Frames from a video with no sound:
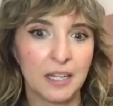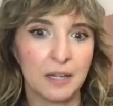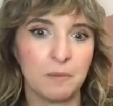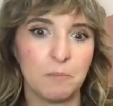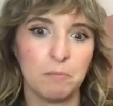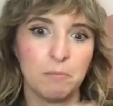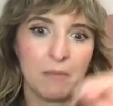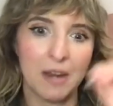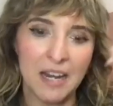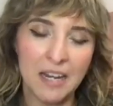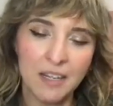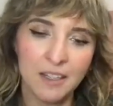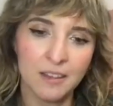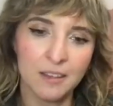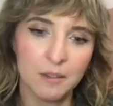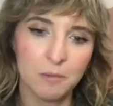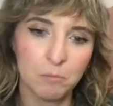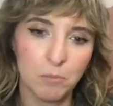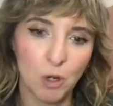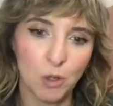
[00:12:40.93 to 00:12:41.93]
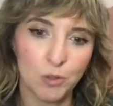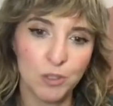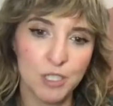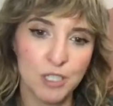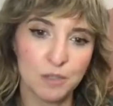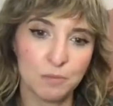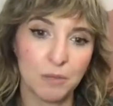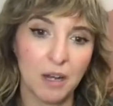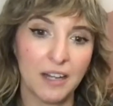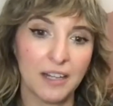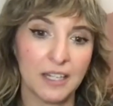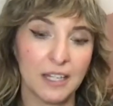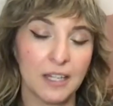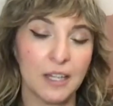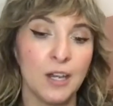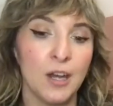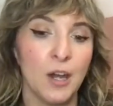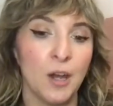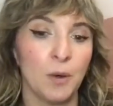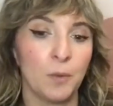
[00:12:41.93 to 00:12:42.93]
can make the most
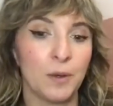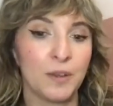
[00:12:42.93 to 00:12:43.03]
money